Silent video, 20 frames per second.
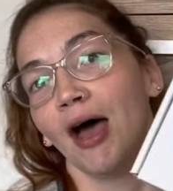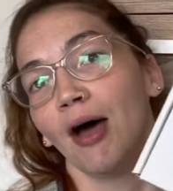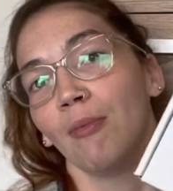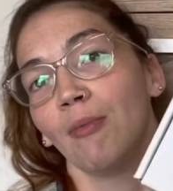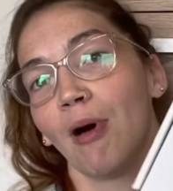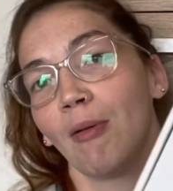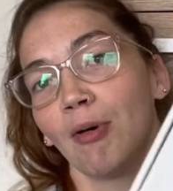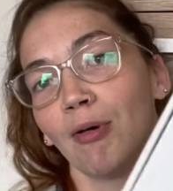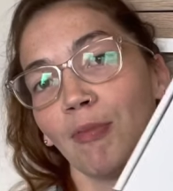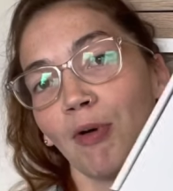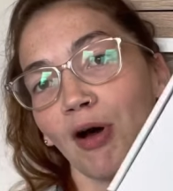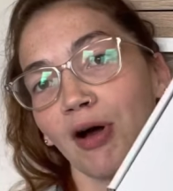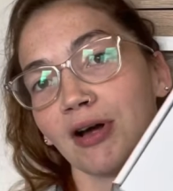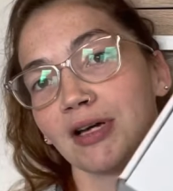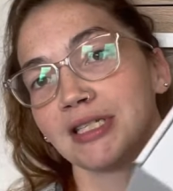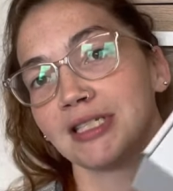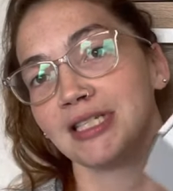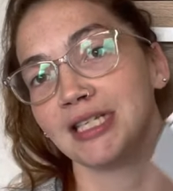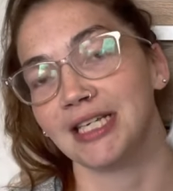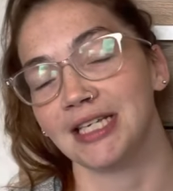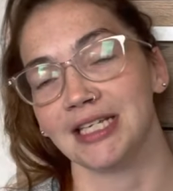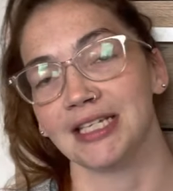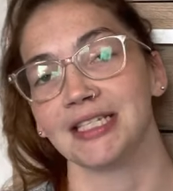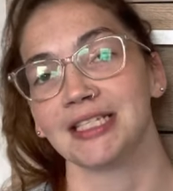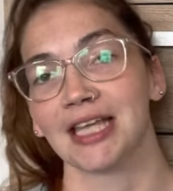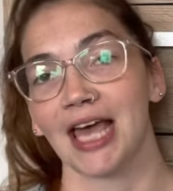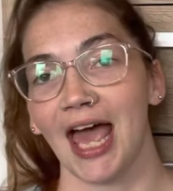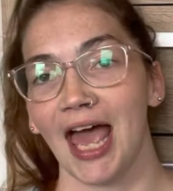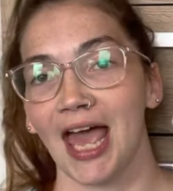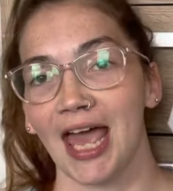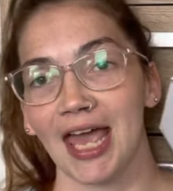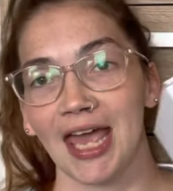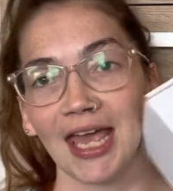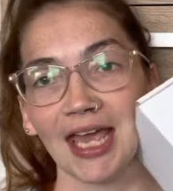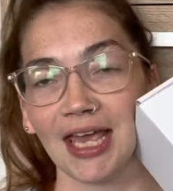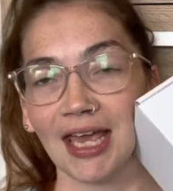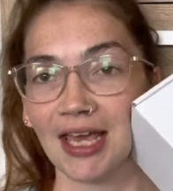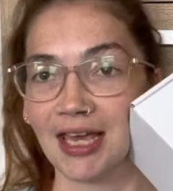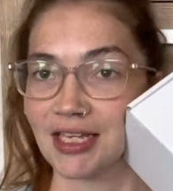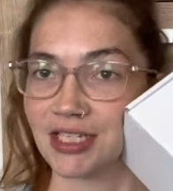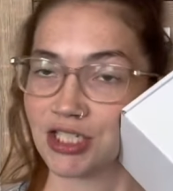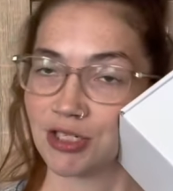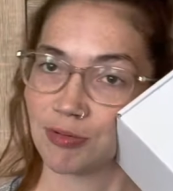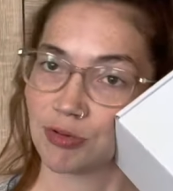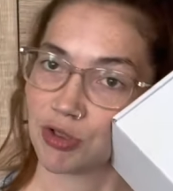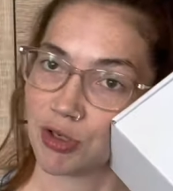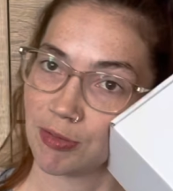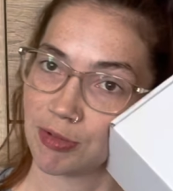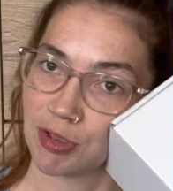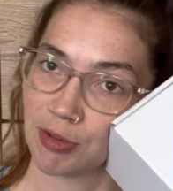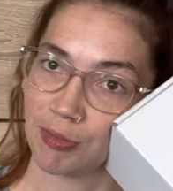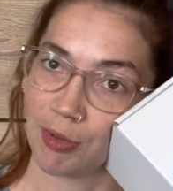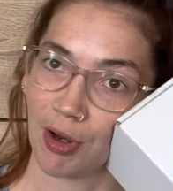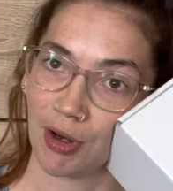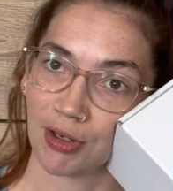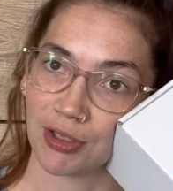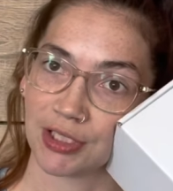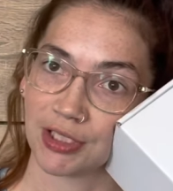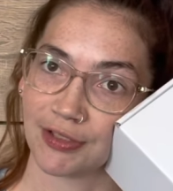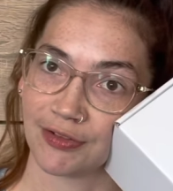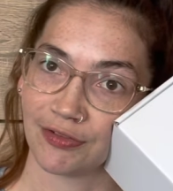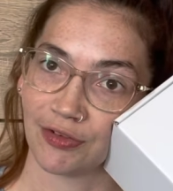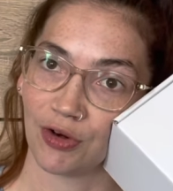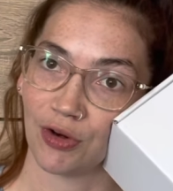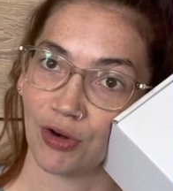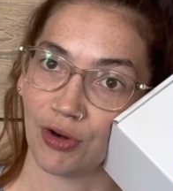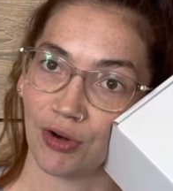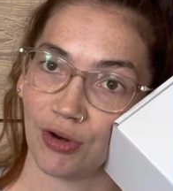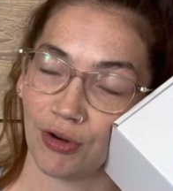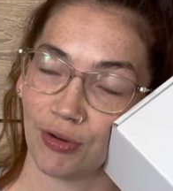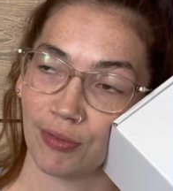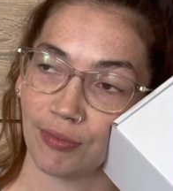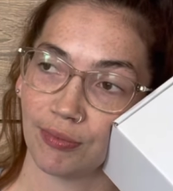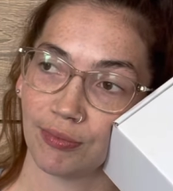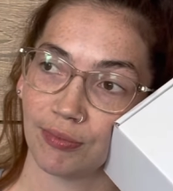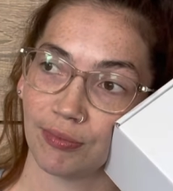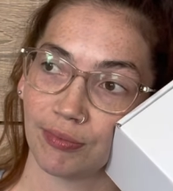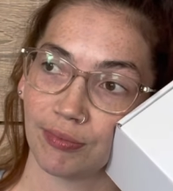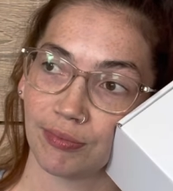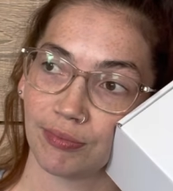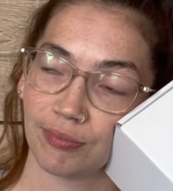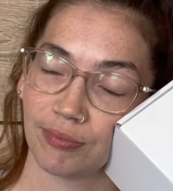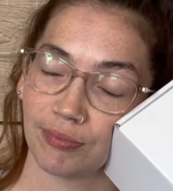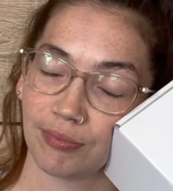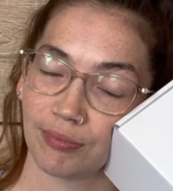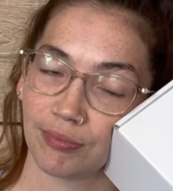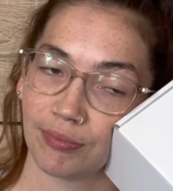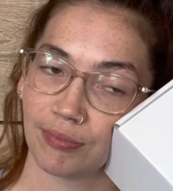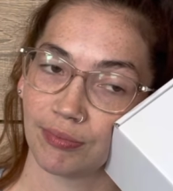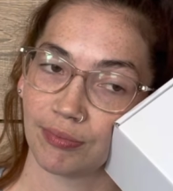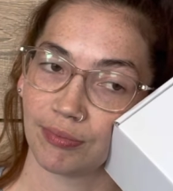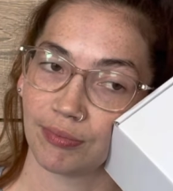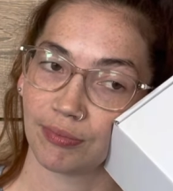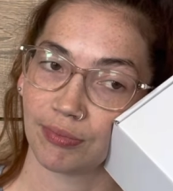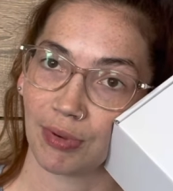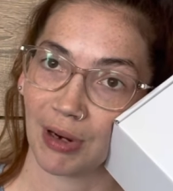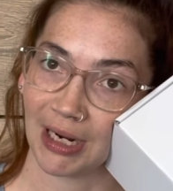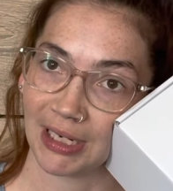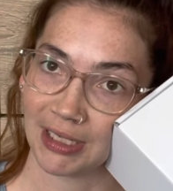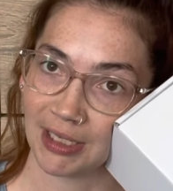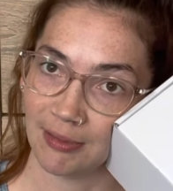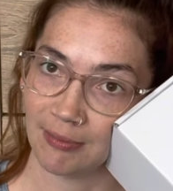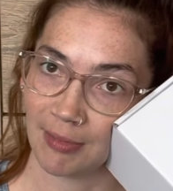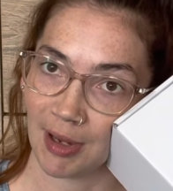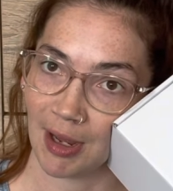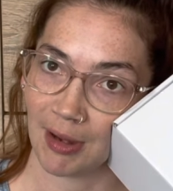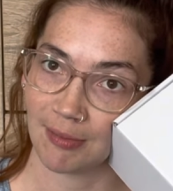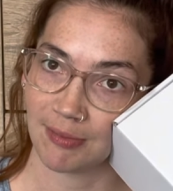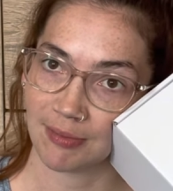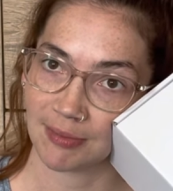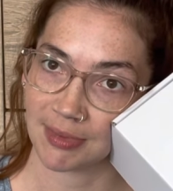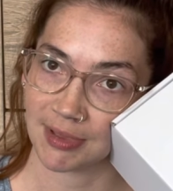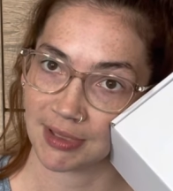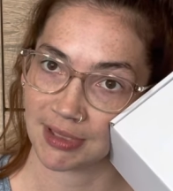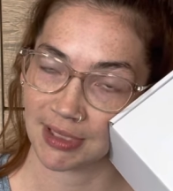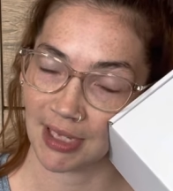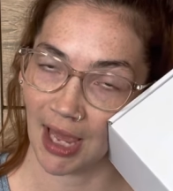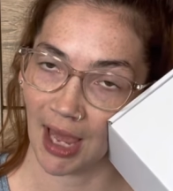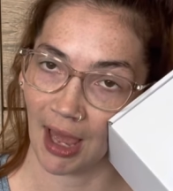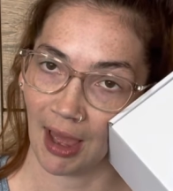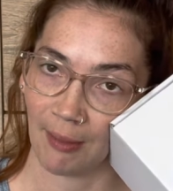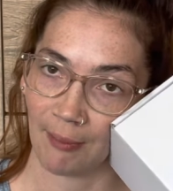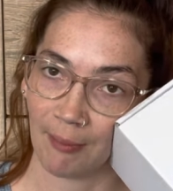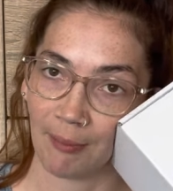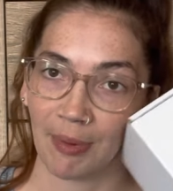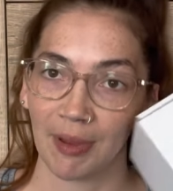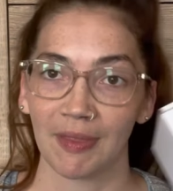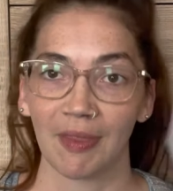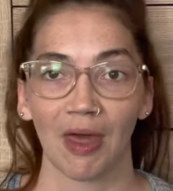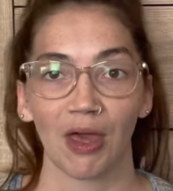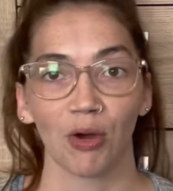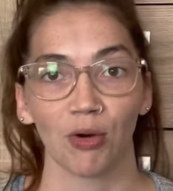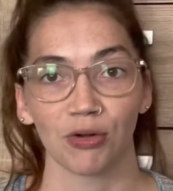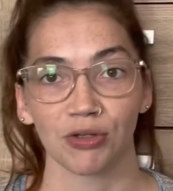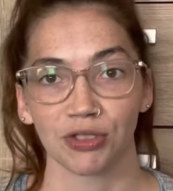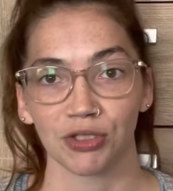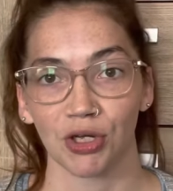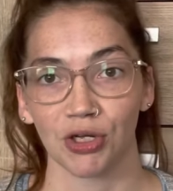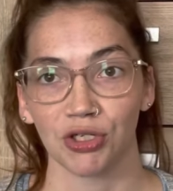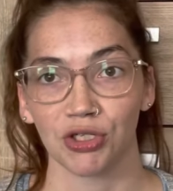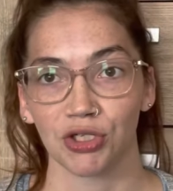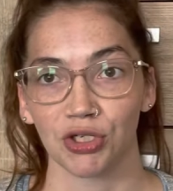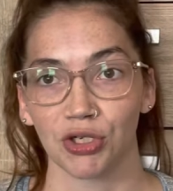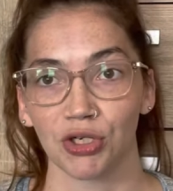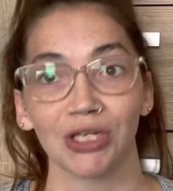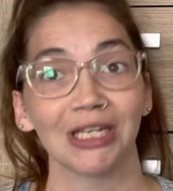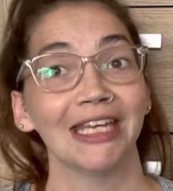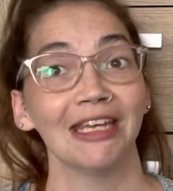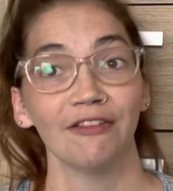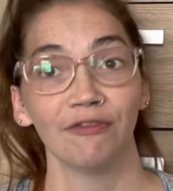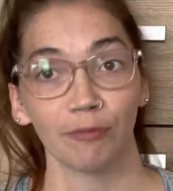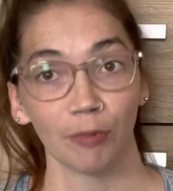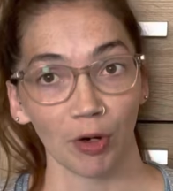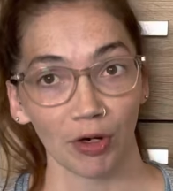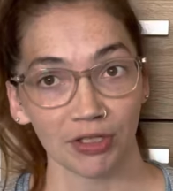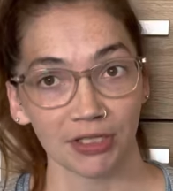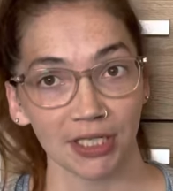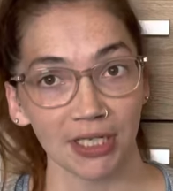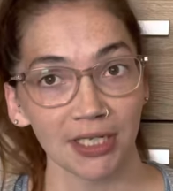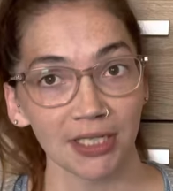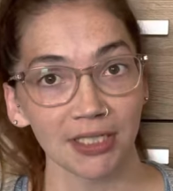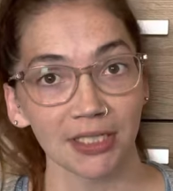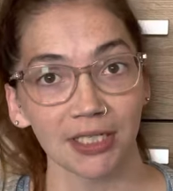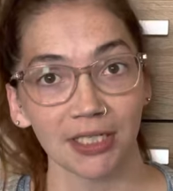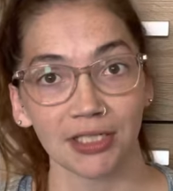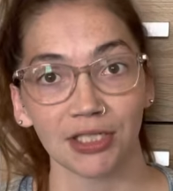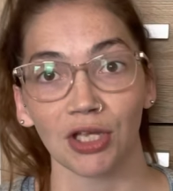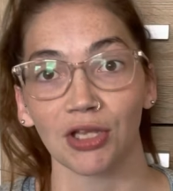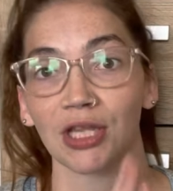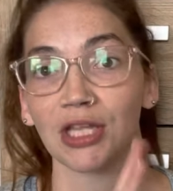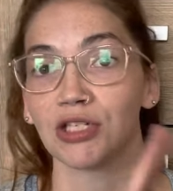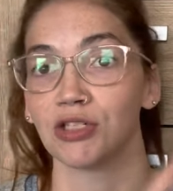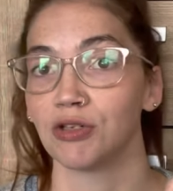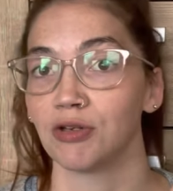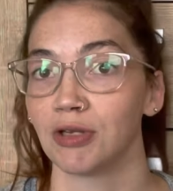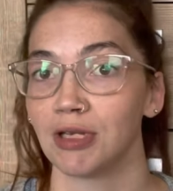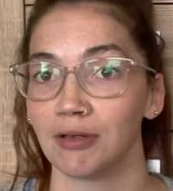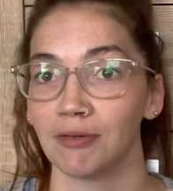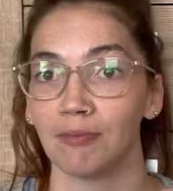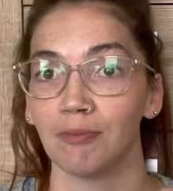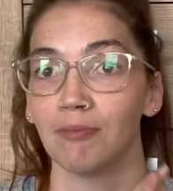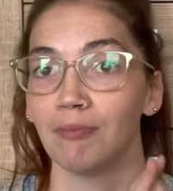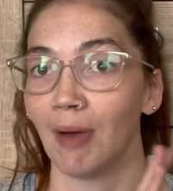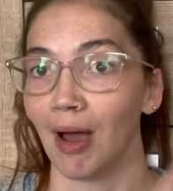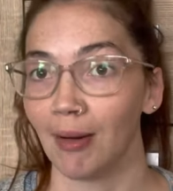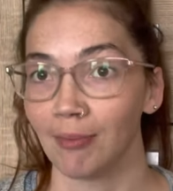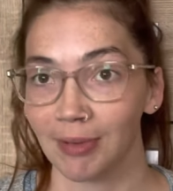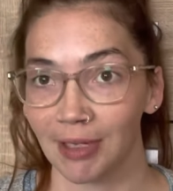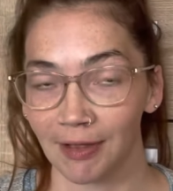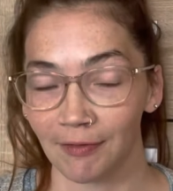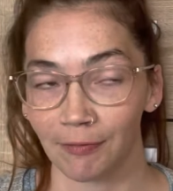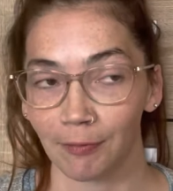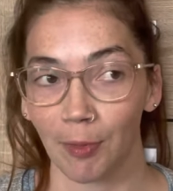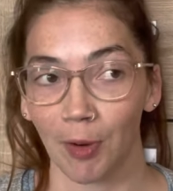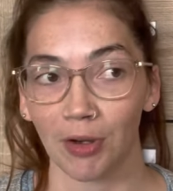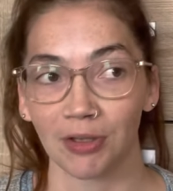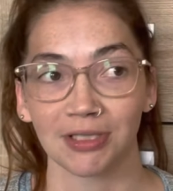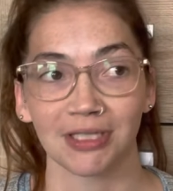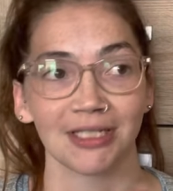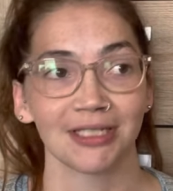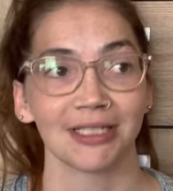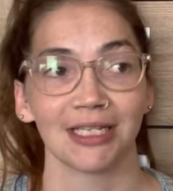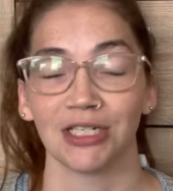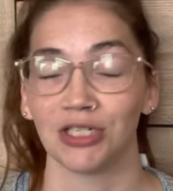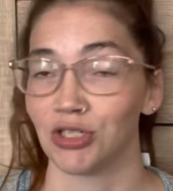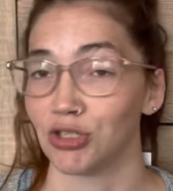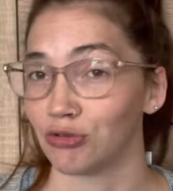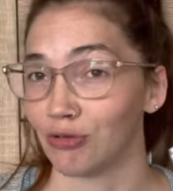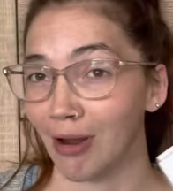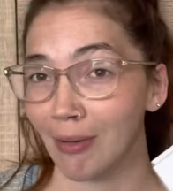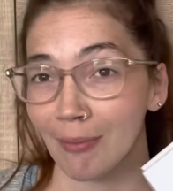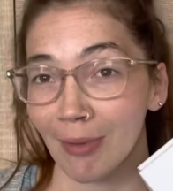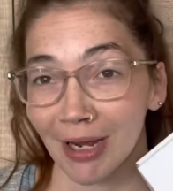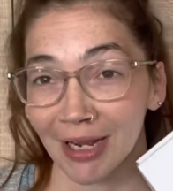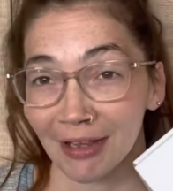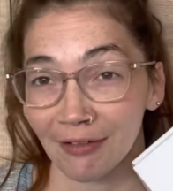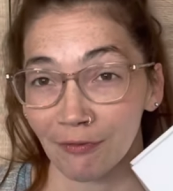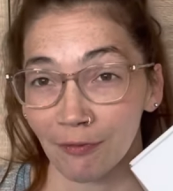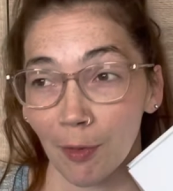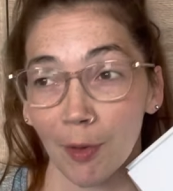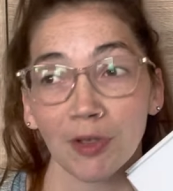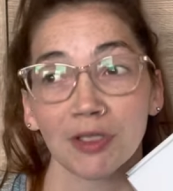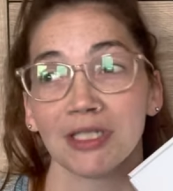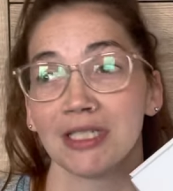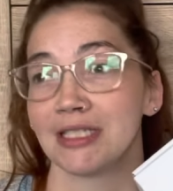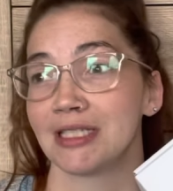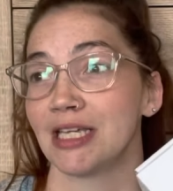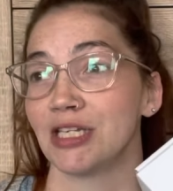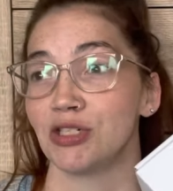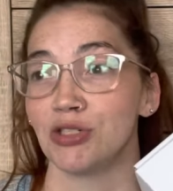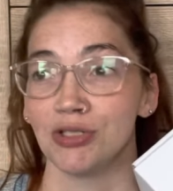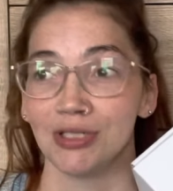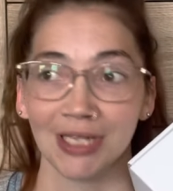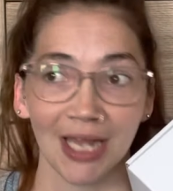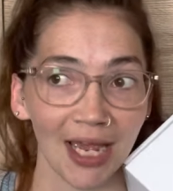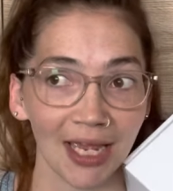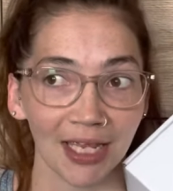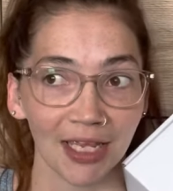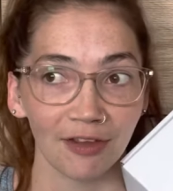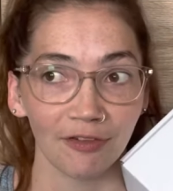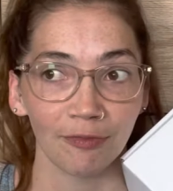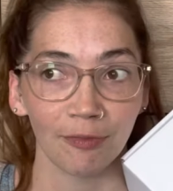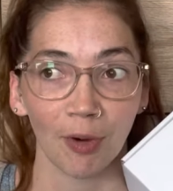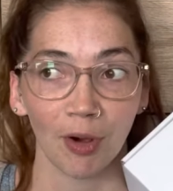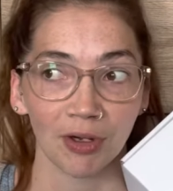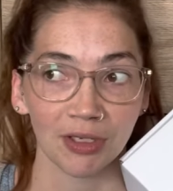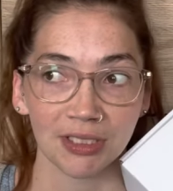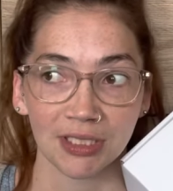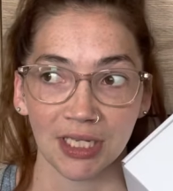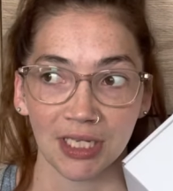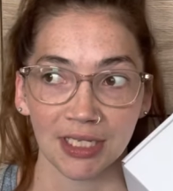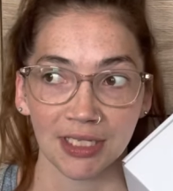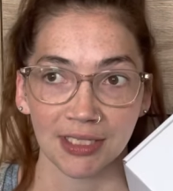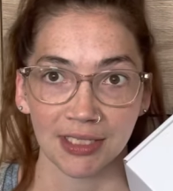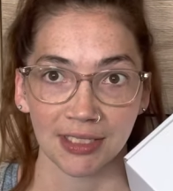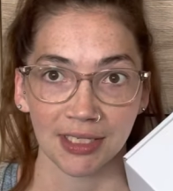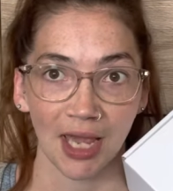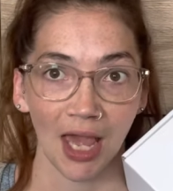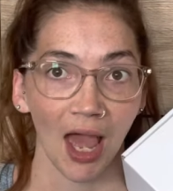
Mamabox is a subscription box for pregnant mums, but they also do gift boxes. So they do mum gift boxes, they do grandma gift boxes, they do dad gift boxes,